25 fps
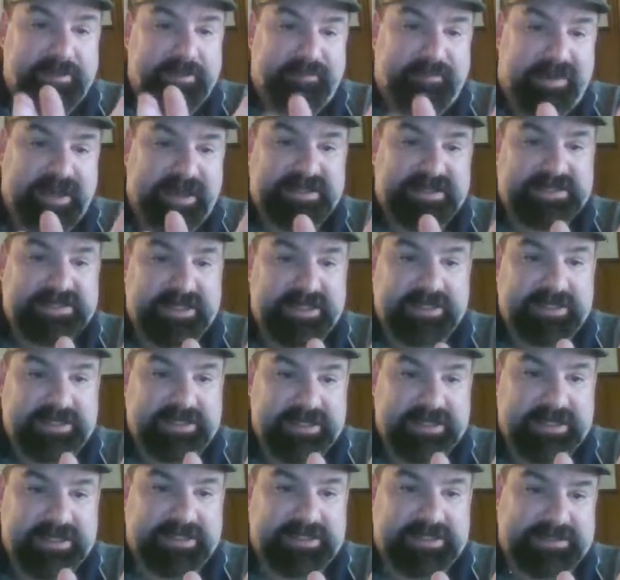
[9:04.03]
bus like
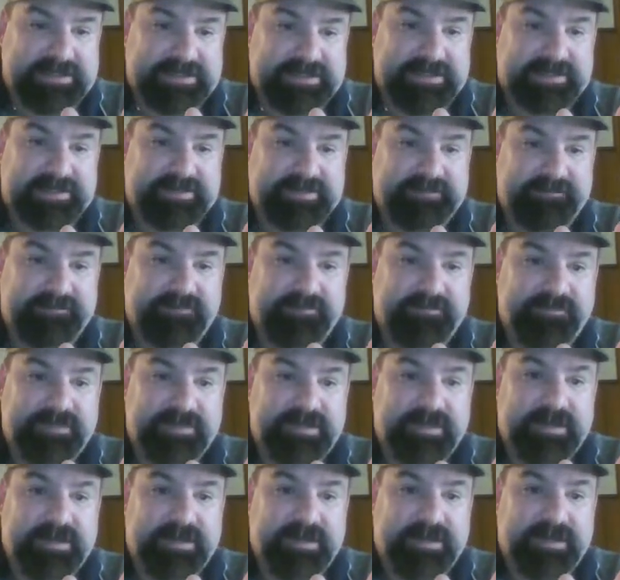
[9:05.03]
this.
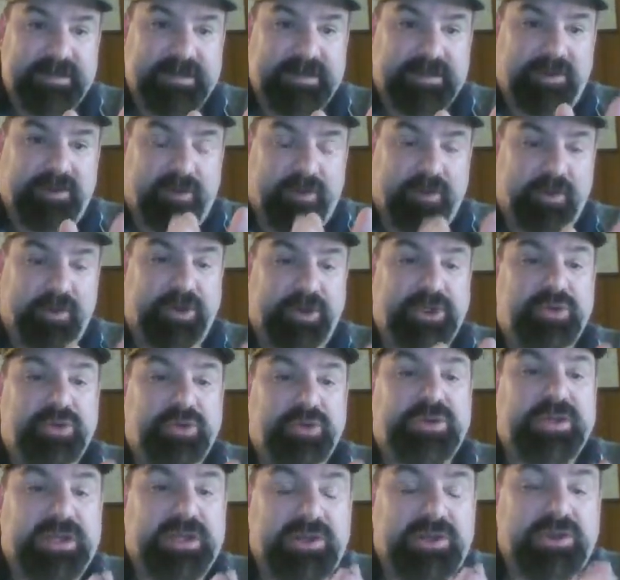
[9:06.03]
Or you
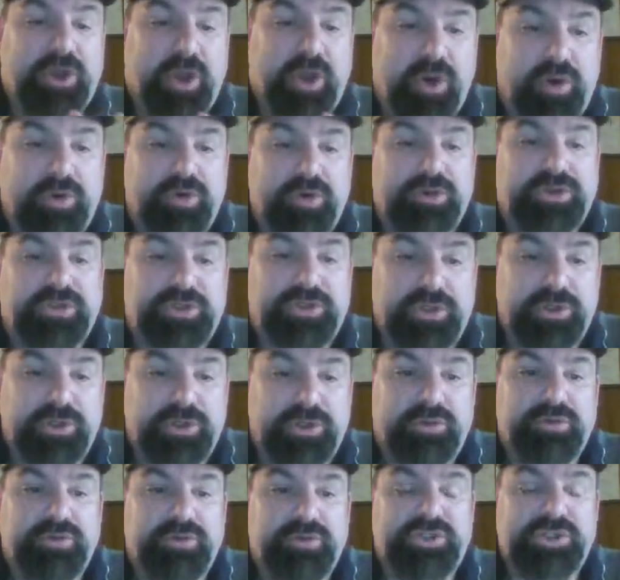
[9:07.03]
can go
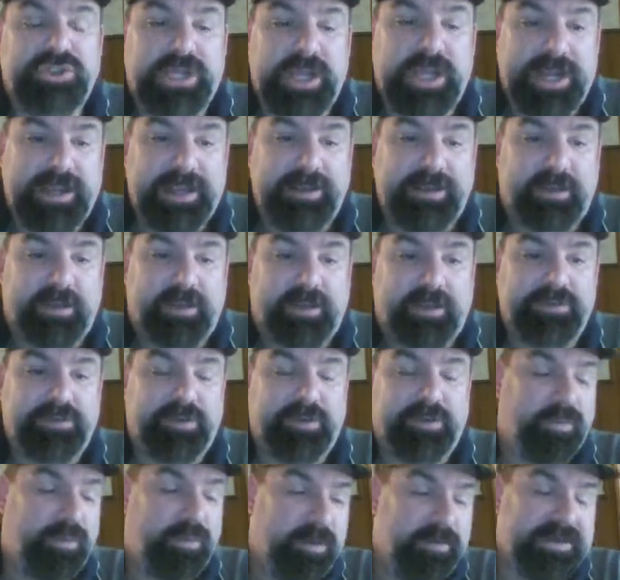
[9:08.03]
to jail.
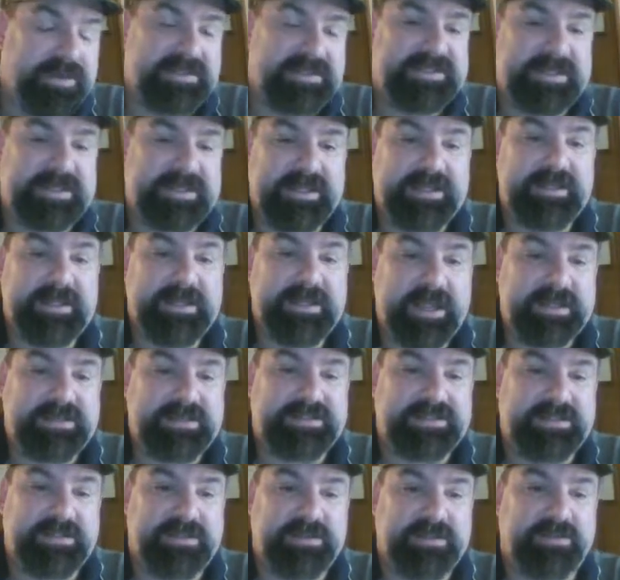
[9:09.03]
The woman sitting
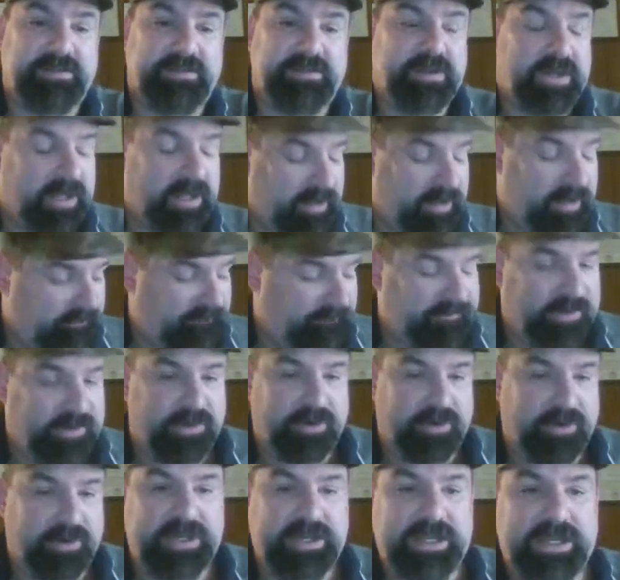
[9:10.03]
next to you, if
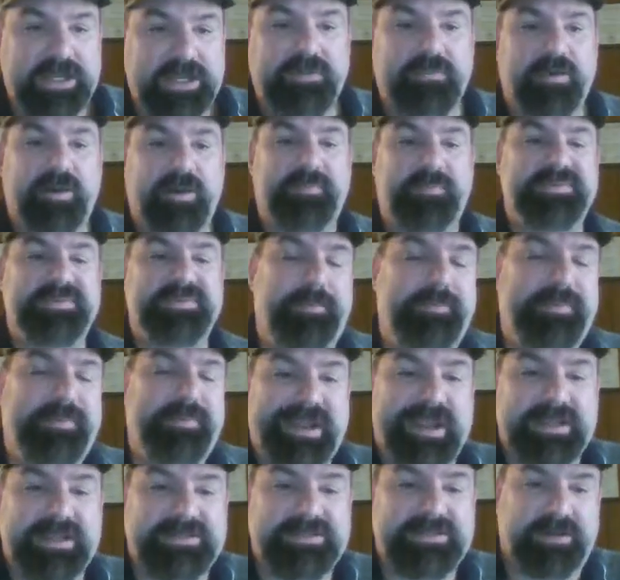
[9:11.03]
your knee rubs up
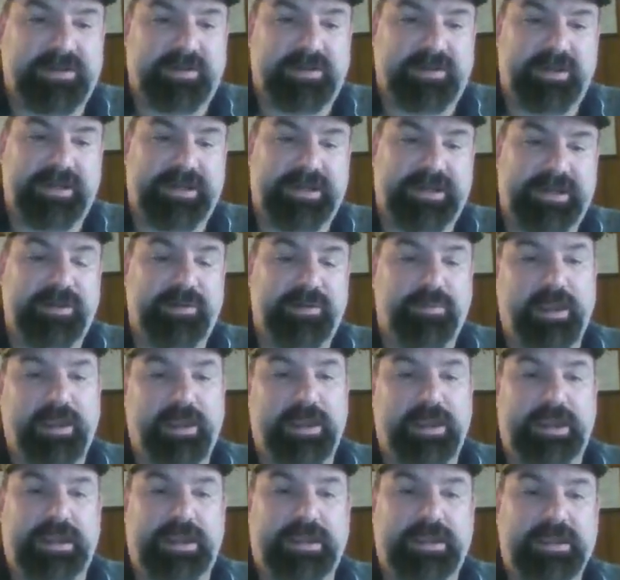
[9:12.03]
against her in any
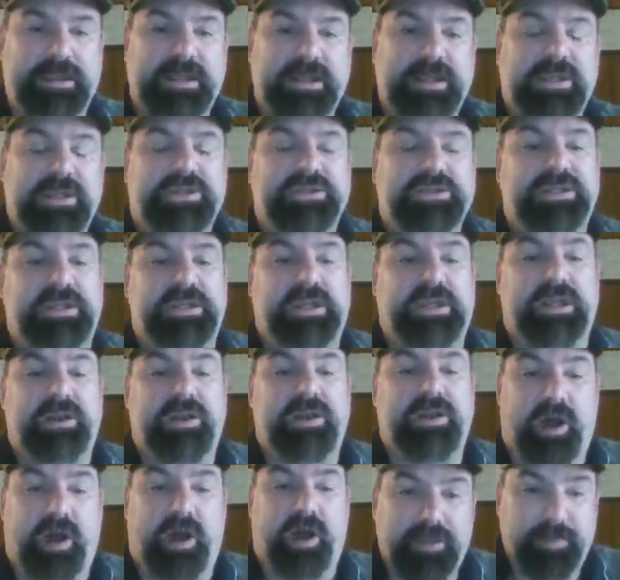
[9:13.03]
way, she can
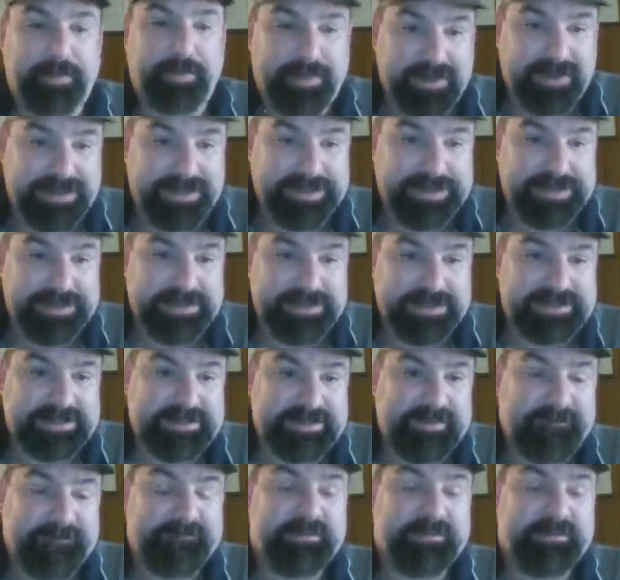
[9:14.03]
call the police.